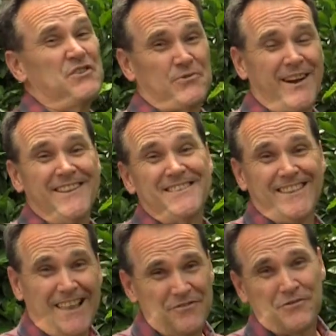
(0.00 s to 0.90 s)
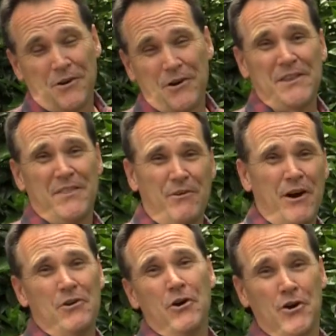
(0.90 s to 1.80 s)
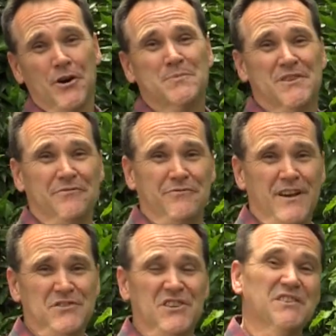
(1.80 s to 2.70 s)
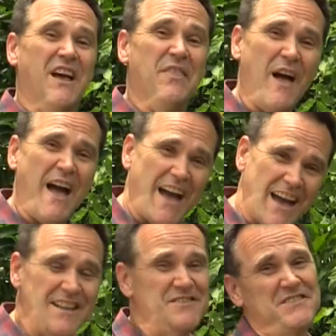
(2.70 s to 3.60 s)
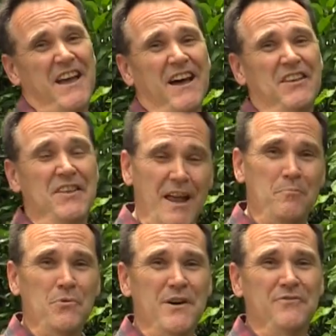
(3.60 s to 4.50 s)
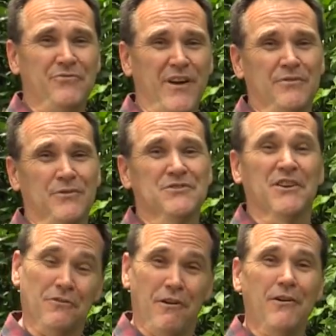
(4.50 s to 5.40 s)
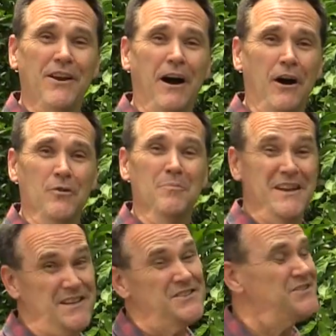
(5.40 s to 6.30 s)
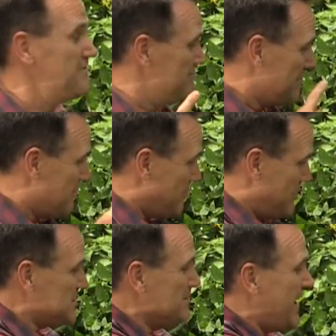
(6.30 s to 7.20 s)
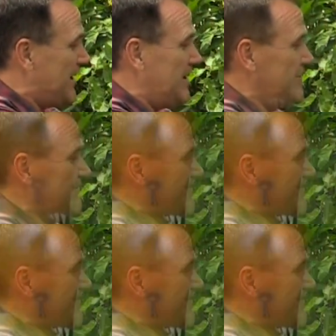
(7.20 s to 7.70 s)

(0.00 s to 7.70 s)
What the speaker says: Australians love growing their own herbs and veggies, and the hands down #1 favourite to grow at home is the tomato.